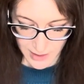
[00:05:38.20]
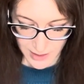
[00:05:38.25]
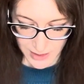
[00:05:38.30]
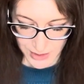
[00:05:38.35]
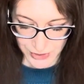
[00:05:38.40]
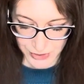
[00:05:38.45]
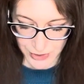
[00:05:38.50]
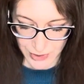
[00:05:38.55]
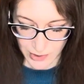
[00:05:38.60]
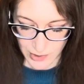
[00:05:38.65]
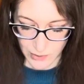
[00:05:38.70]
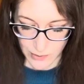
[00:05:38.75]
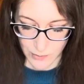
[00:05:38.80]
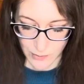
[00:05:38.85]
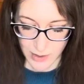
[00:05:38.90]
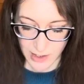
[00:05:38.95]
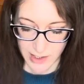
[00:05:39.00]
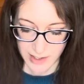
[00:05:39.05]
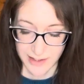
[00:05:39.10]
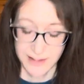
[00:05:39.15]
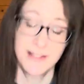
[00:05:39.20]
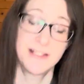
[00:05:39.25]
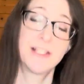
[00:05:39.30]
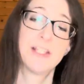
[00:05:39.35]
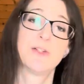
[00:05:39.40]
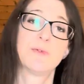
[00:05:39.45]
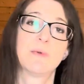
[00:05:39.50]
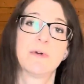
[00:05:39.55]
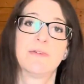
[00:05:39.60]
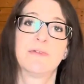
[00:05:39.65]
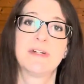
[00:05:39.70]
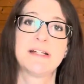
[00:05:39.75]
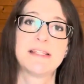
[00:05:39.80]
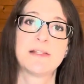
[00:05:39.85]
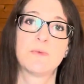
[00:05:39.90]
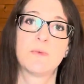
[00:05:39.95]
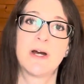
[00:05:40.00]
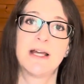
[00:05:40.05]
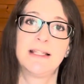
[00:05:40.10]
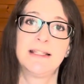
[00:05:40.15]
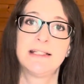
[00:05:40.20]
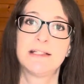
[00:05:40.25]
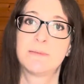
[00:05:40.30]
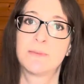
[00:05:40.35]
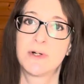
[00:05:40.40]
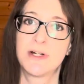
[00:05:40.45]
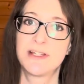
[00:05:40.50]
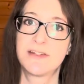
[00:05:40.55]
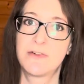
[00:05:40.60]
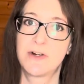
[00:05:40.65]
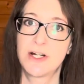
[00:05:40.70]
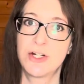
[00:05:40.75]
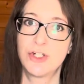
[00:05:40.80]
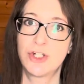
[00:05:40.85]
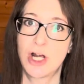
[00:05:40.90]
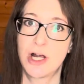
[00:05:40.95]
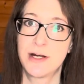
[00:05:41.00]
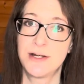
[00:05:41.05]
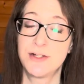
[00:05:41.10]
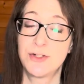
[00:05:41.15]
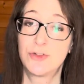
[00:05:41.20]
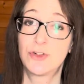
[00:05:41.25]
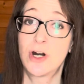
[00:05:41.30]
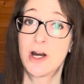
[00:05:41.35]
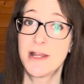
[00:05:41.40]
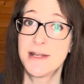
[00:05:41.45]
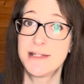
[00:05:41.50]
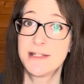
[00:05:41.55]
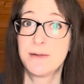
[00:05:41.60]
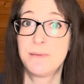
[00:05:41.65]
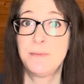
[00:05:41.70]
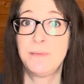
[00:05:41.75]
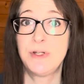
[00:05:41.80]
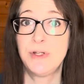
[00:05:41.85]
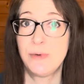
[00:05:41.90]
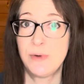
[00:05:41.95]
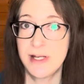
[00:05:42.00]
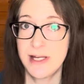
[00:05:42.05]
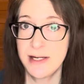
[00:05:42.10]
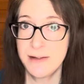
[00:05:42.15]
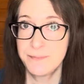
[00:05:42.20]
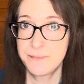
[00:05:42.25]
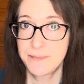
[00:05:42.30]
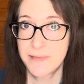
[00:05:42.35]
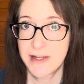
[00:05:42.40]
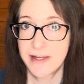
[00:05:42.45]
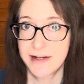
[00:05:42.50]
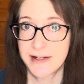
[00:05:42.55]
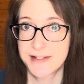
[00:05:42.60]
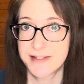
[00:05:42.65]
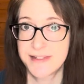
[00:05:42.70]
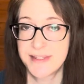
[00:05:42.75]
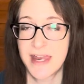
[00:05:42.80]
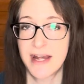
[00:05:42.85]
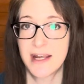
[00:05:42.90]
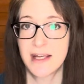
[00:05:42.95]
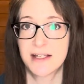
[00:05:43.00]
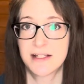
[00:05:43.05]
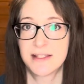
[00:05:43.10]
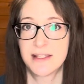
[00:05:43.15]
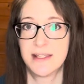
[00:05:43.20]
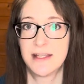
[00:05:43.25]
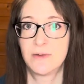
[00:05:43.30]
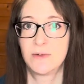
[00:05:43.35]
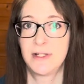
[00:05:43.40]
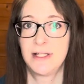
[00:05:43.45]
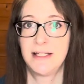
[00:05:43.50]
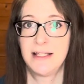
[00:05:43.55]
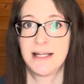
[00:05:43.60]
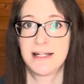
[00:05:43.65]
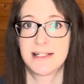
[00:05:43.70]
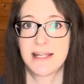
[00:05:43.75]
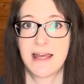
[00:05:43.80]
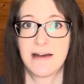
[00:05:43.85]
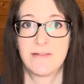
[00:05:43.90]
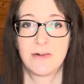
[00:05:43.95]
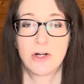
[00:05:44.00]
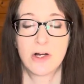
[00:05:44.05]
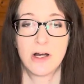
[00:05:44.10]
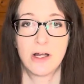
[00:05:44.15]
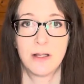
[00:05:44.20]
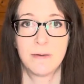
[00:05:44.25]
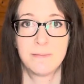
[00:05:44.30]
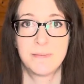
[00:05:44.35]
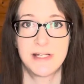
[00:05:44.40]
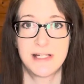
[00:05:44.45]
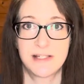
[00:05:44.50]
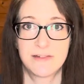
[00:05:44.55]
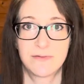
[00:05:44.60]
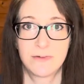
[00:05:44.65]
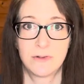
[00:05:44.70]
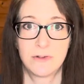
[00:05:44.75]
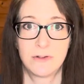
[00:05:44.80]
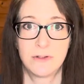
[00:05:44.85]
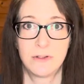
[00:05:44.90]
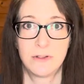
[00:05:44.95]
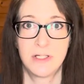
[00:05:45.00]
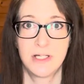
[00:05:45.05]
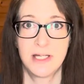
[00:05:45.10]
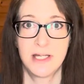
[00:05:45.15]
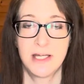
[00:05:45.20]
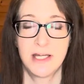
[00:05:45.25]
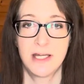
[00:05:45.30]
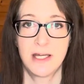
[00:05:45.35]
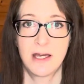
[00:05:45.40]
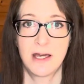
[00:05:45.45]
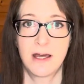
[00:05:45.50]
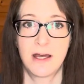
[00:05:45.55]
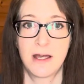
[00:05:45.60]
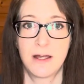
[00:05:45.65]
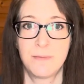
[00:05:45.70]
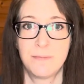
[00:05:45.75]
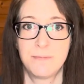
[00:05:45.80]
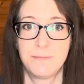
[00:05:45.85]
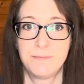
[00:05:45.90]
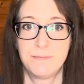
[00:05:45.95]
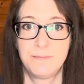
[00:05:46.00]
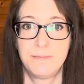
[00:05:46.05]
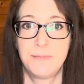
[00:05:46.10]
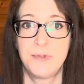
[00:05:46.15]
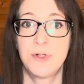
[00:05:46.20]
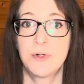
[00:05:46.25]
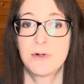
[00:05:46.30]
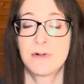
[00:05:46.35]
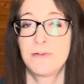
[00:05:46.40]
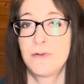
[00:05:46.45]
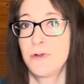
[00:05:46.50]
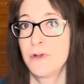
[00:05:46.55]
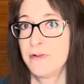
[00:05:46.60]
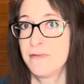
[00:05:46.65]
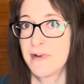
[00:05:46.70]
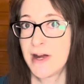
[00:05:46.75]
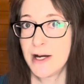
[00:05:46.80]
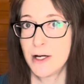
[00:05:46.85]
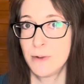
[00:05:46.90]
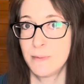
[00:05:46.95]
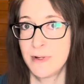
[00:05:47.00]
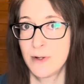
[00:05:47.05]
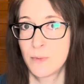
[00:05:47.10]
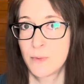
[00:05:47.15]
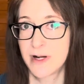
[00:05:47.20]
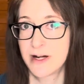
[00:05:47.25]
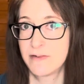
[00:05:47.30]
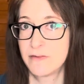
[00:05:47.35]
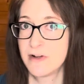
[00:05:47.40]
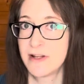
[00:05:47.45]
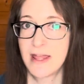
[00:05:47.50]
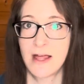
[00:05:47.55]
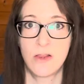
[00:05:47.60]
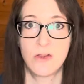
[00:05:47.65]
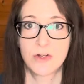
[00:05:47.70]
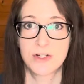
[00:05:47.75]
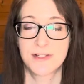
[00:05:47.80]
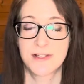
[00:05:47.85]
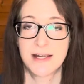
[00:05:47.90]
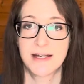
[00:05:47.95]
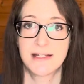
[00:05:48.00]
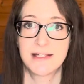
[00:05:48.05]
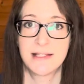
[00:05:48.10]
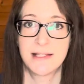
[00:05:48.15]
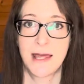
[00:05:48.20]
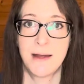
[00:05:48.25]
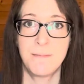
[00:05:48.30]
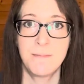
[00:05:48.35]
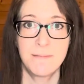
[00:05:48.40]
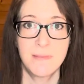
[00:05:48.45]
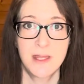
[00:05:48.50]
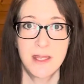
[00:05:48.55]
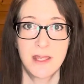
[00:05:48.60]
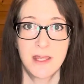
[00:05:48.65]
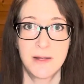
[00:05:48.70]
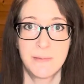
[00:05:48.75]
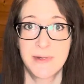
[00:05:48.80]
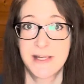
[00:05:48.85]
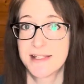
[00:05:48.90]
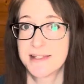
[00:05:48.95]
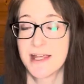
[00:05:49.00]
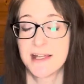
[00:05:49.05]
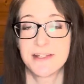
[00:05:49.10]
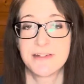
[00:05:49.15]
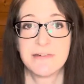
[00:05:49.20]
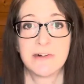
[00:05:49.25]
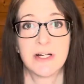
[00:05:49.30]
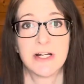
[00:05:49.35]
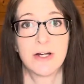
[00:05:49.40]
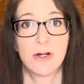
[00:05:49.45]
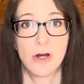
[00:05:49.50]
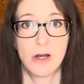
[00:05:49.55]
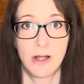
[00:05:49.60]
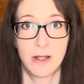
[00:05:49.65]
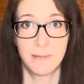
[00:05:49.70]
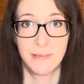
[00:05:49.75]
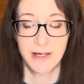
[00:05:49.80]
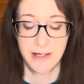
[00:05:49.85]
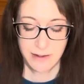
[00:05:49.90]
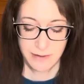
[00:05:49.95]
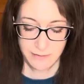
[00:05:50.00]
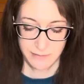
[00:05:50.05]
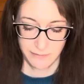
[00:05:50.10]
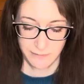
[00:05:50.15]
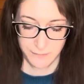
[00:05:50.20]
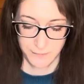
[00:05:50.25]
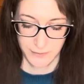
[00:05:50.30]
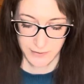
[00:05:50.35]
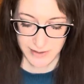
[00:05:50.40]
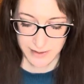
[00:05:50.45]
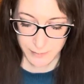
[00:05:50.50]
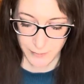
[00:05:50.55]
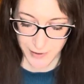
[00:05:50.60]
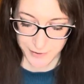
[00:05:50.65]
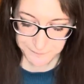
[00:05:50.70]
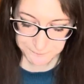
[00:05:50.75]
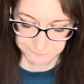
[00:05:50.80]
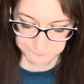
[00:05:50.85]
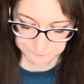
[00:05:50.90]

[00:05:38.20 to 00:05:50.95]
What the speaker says: So this is one reason why Libra is very drawn to beauty and aesthetics, and they really like to have a calm, peaceful, beautiful environment, whatever that looks like to them, because that's very calming for Libra.